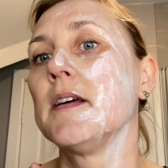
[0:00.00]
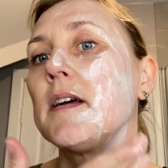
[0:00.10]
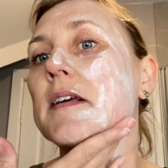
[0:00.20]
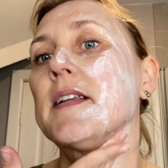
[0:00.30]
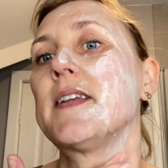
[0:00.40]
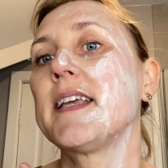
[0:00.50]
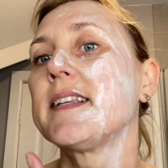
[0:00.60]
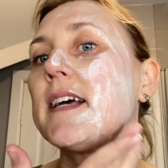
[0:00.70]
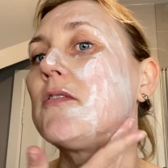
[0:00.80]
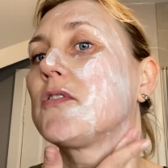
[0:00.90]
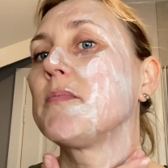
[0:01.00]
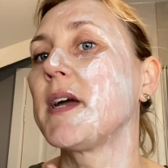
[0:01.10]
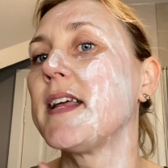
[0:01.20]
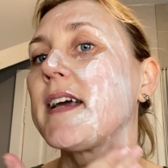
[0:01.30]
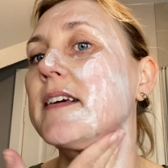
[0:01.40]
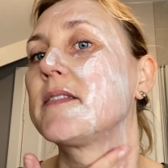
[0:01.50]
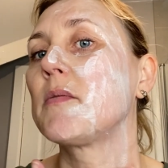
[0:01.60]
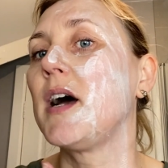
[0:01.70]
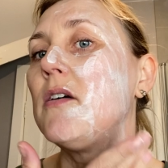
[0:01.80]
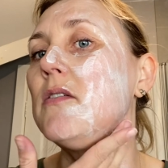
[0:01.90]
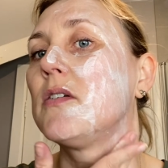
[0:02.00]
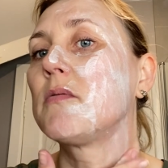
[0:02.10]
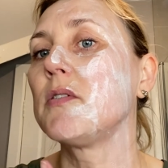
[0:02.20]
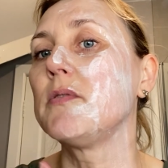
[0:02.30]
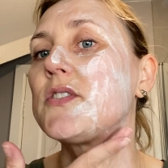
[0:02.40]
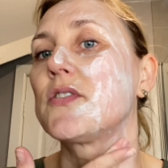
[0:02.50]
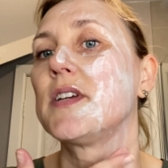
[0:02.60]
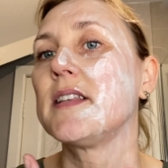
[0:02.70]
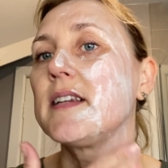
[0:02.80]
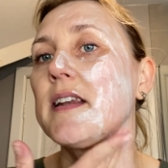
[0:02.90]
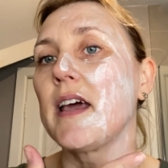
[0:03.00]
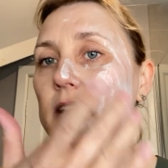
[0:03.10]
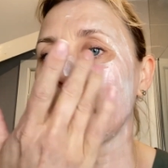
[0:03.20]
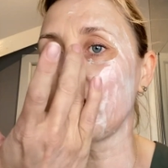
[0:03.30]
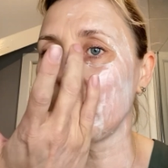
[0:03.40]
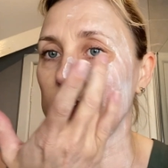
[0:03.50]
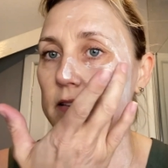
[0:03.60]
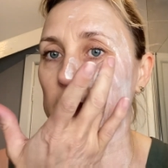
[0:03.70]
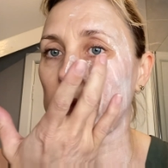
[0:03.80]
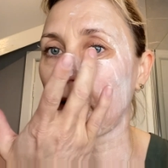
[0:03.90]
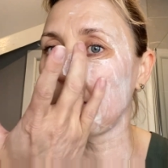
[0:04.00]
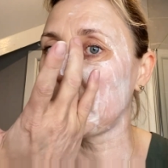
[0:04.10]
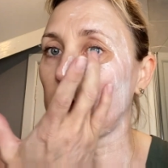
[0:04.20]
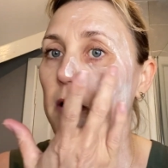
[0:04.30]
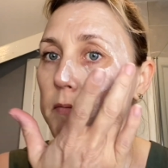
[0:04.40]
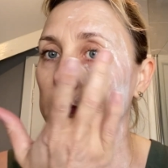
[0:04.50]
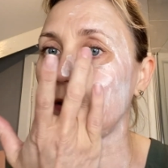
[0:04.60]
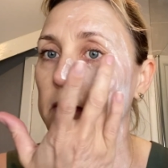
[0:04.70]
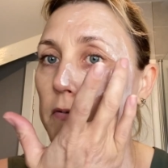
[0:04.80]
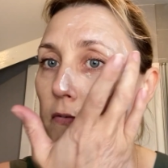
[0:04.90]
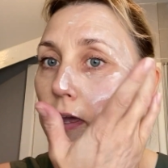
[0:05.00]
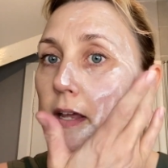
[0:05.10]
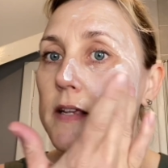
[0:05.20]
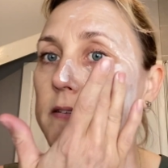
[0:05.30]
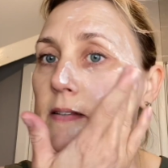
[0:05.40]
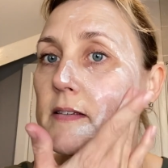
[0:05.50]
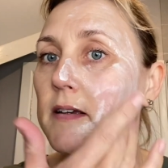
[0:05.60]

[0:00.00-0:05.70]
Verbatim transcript: I'm going to take it down onto my neck as well. We always treat the neck at the same time as the face